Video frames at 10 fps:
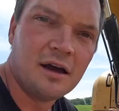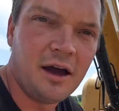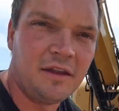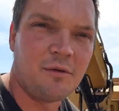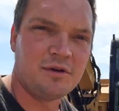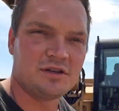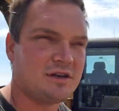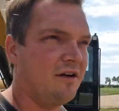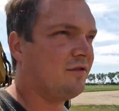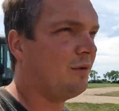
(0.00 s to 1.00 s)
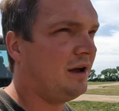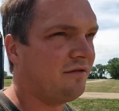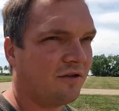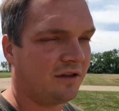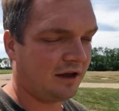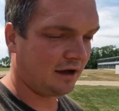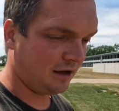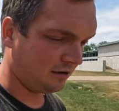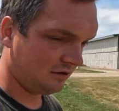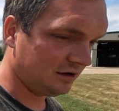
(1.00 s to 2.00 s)
And then we just have to wait for
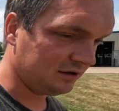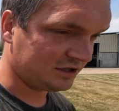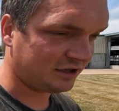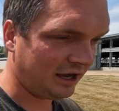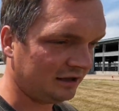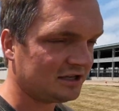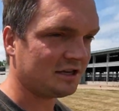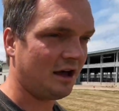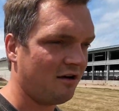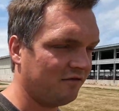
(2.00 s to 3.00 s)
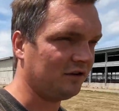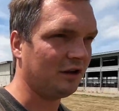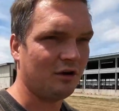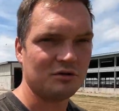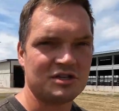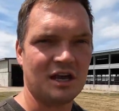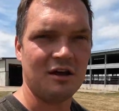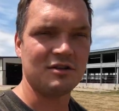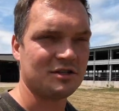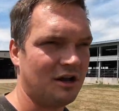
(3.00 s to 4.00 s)
the scale itself and the load
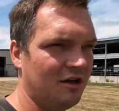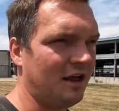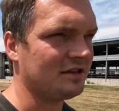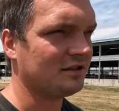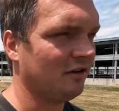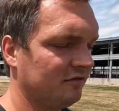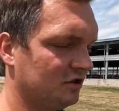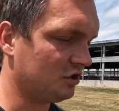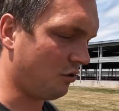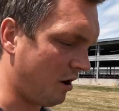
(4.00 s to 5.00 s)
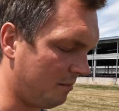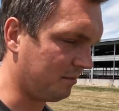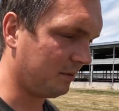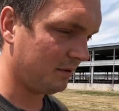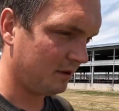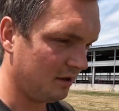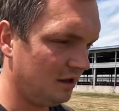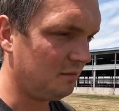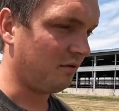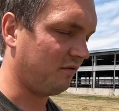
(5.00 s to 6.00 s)
cells and all that stuff to show up
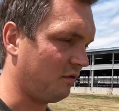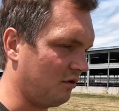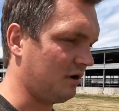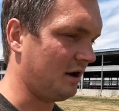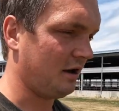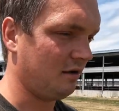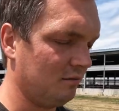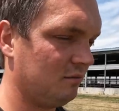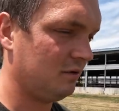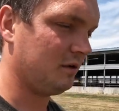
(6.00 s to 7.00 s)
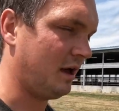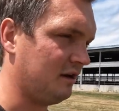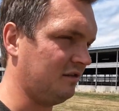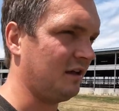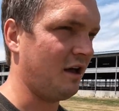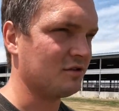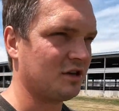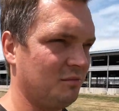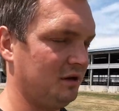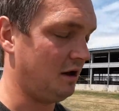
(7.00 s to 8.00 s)
before anything else
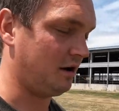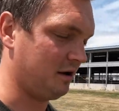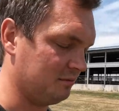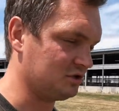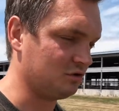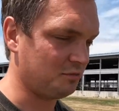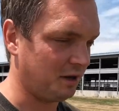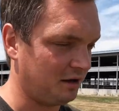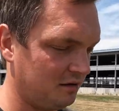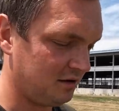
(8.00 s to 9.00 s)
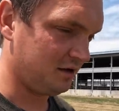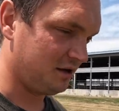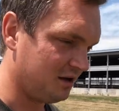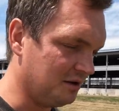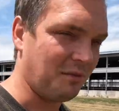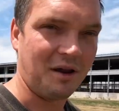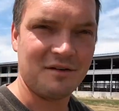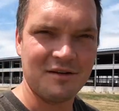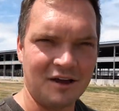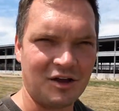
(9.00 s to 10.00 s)
can be done, I'm assuming, but
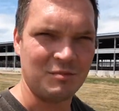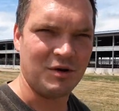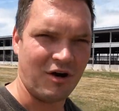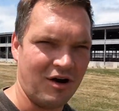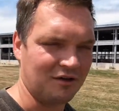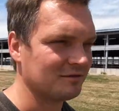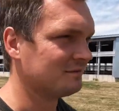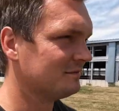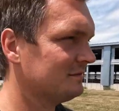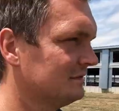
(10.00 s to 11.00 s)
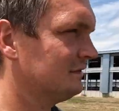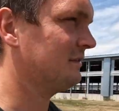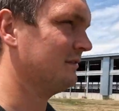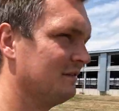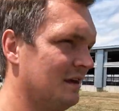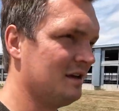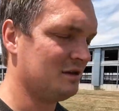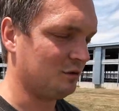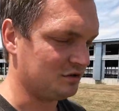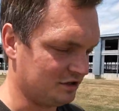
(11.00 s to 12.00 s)
I could be wrong.
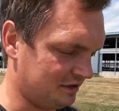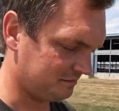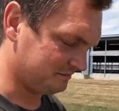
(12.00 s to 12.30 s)
We'll see.